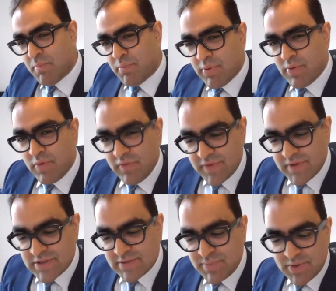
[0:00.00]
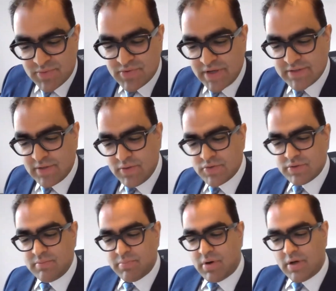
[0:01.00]
improve the dispute
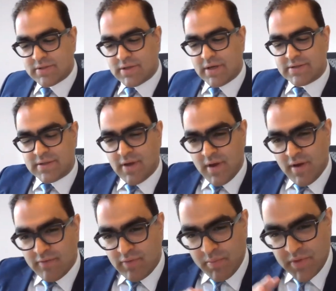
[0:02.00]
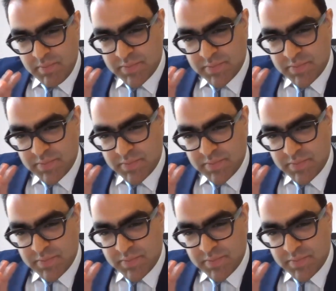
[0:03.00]
resolution process from the